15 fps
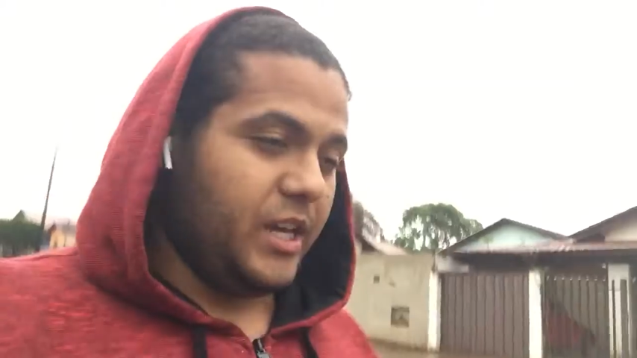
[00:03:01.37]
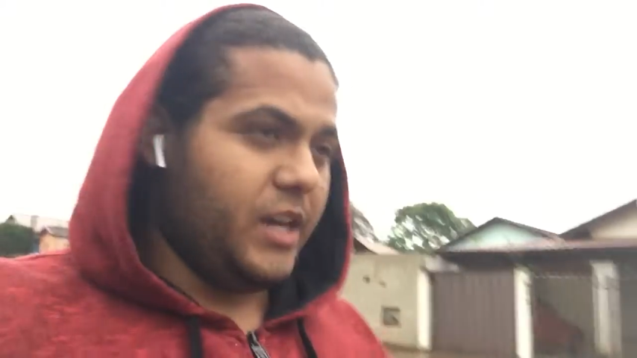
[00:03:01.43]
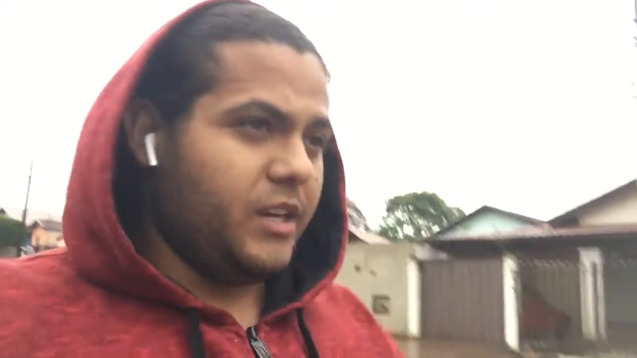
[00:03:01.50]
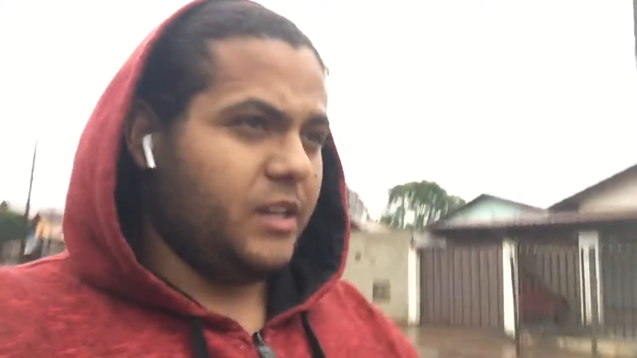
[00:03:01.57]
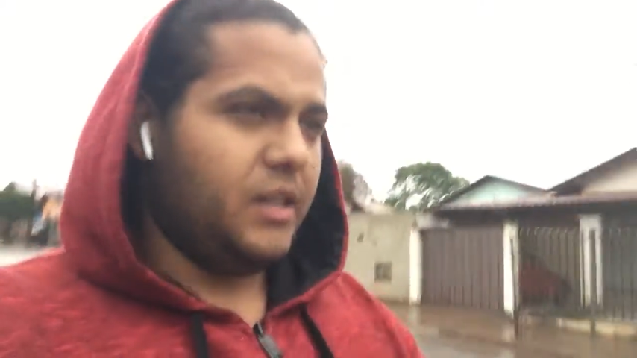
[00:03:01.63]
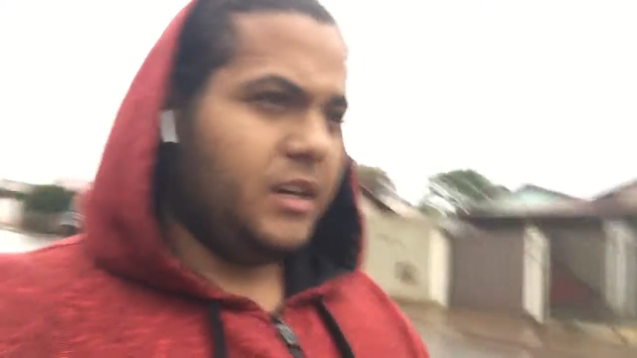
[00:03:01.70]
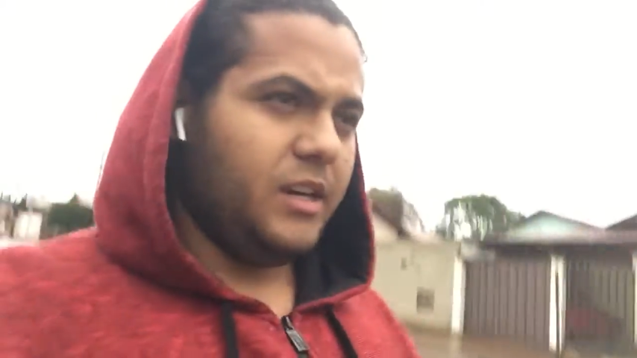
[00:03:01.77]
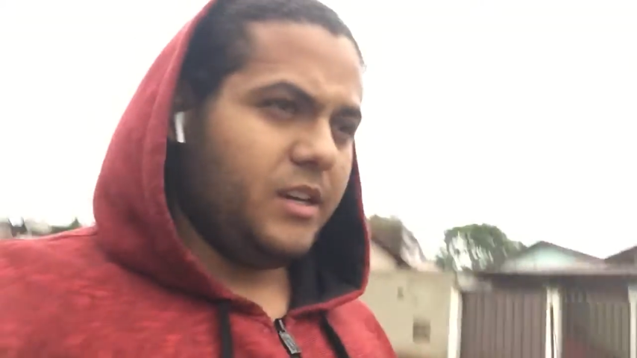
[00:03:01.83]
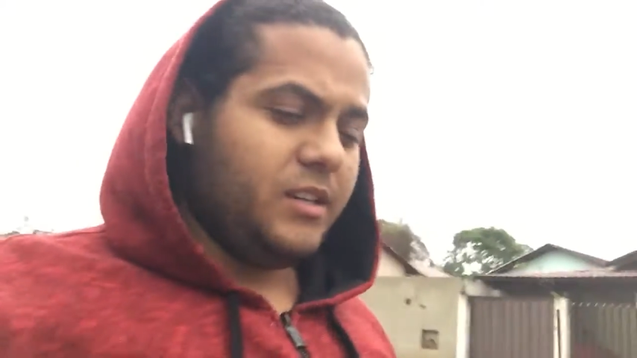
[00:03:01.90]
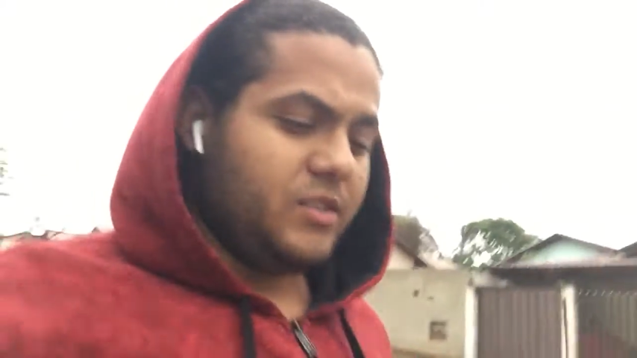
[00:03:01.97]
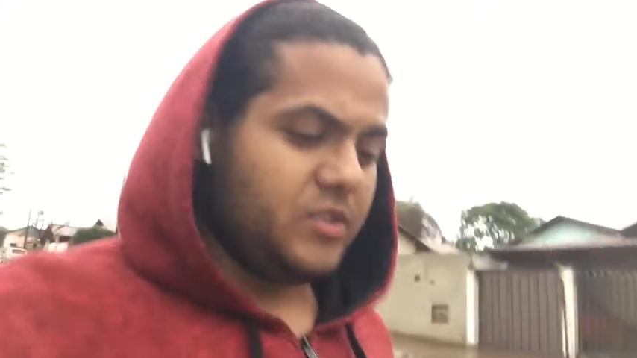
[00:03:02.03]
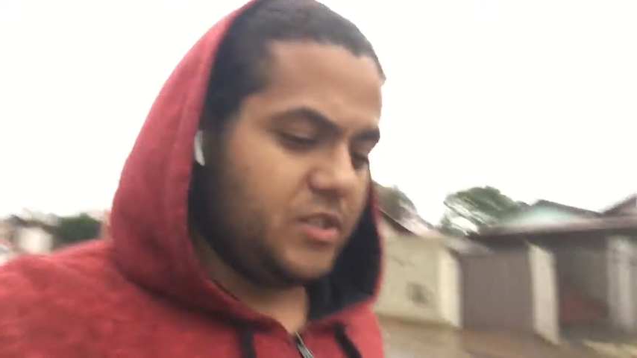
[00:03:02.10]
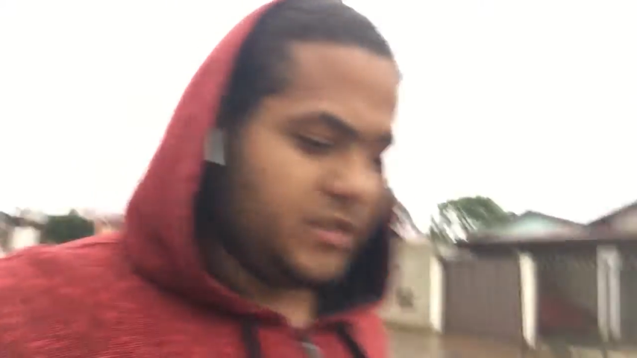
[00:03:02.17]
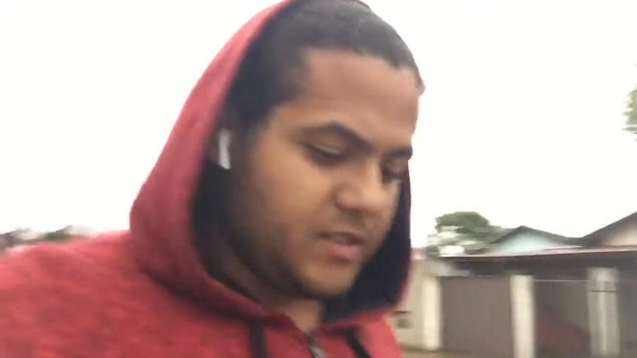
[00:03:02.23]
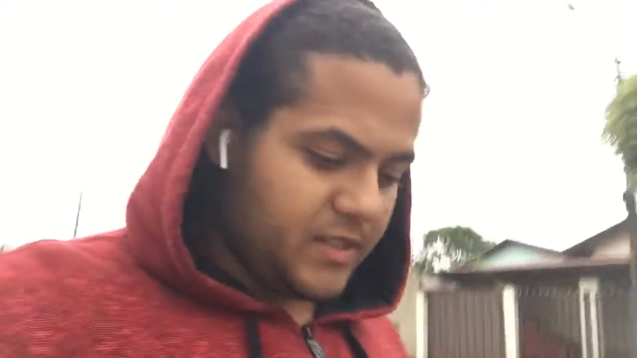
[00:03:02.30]
day.
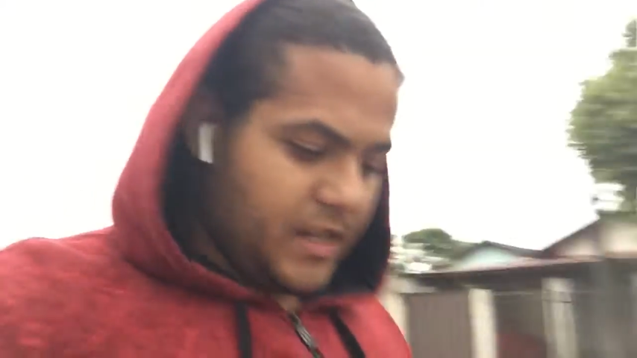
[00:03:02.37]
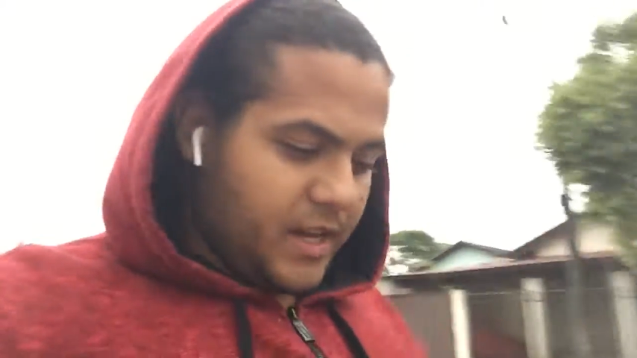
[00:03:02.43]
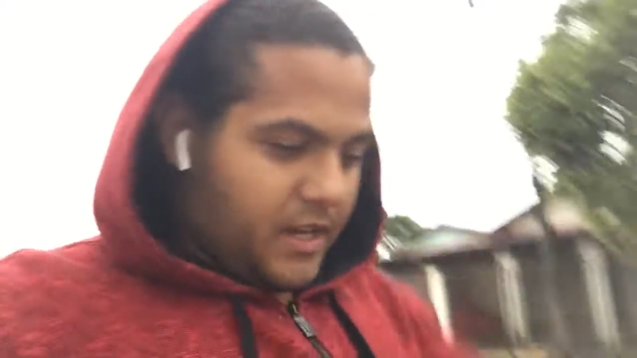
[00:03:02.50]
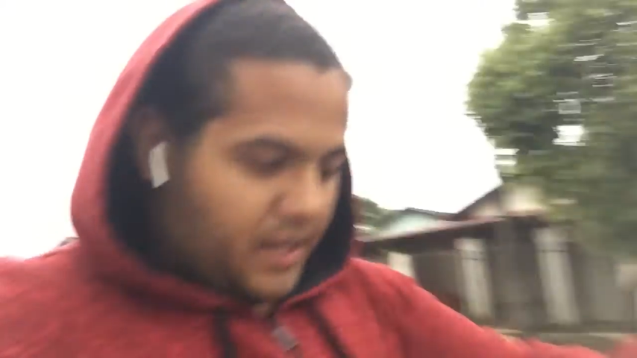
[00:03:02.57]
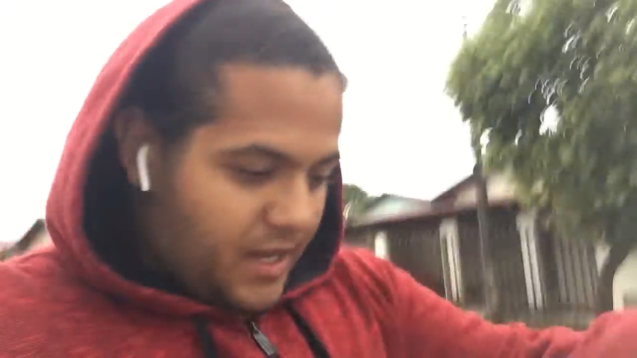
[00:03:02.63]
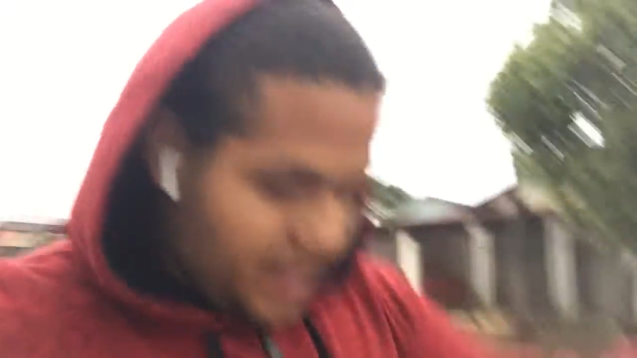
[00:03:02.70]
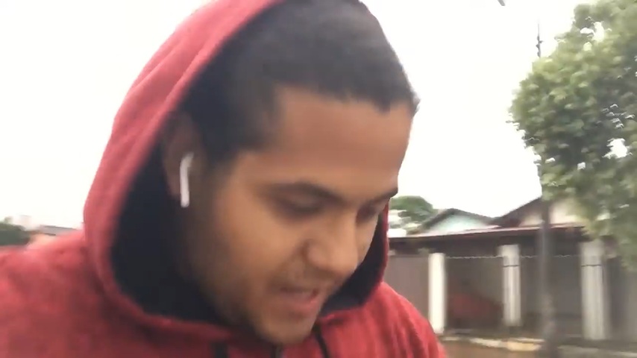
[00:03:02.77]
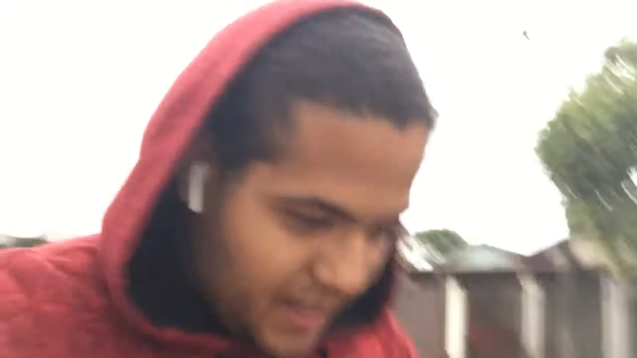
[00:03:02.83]
It's just that